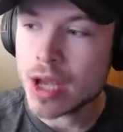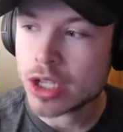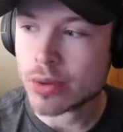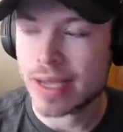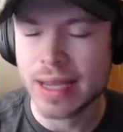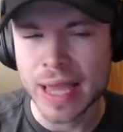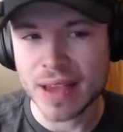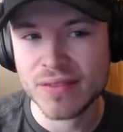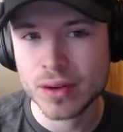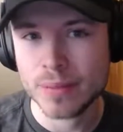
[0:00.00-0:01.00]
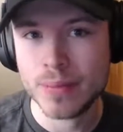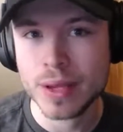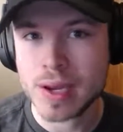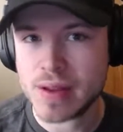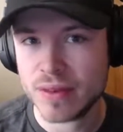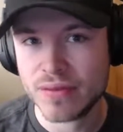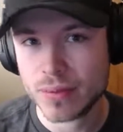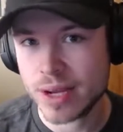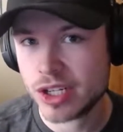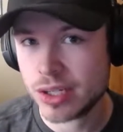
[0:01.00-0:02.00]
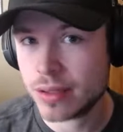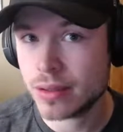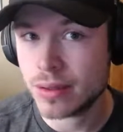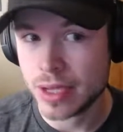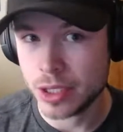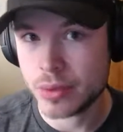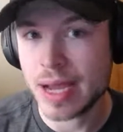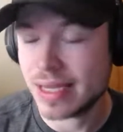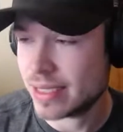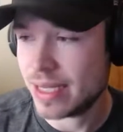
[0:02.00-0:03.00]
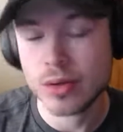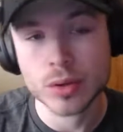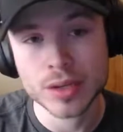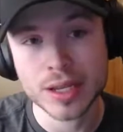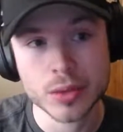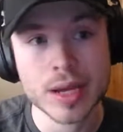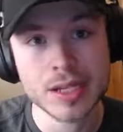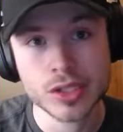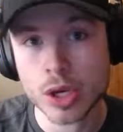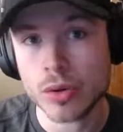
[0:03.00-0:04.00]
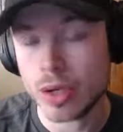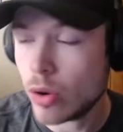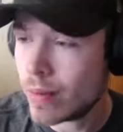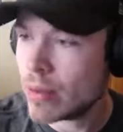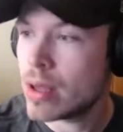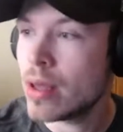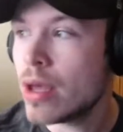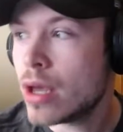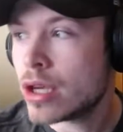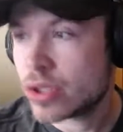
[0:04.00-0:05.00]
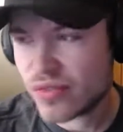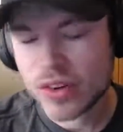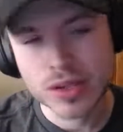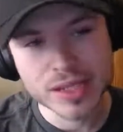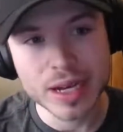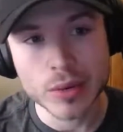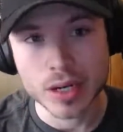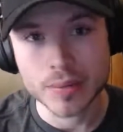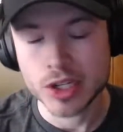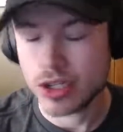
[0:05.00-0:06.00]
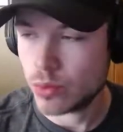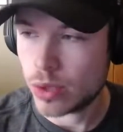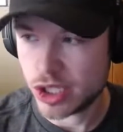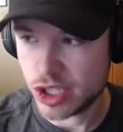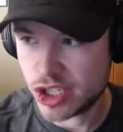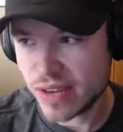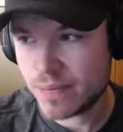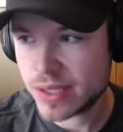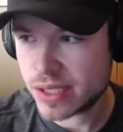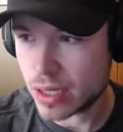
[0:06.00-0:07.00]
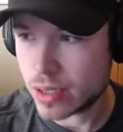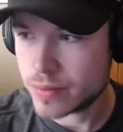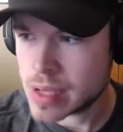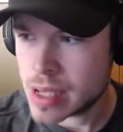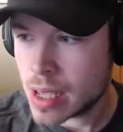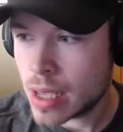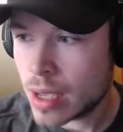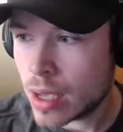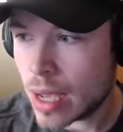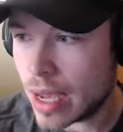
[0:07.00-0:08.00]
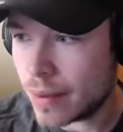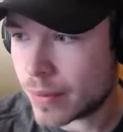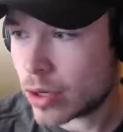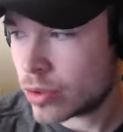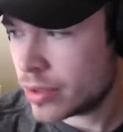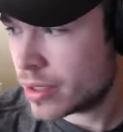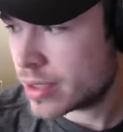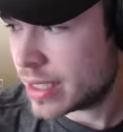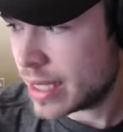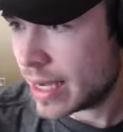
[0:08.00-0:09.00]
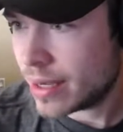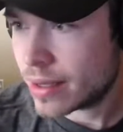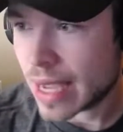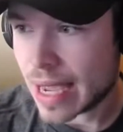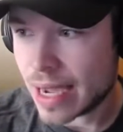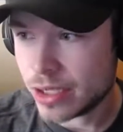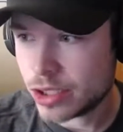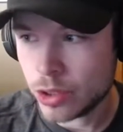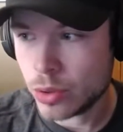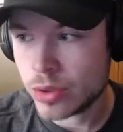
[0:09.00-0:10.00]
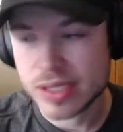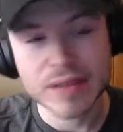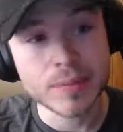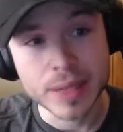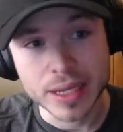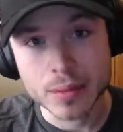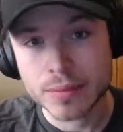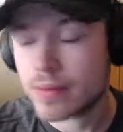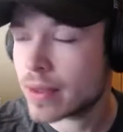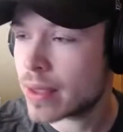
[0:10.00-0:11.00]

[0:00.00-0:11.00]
So I get every bit of information that you guys need or that you guys don't know about. So the first thing I wanted to mention was Jeff Passan earlier today at 2:07 p.m.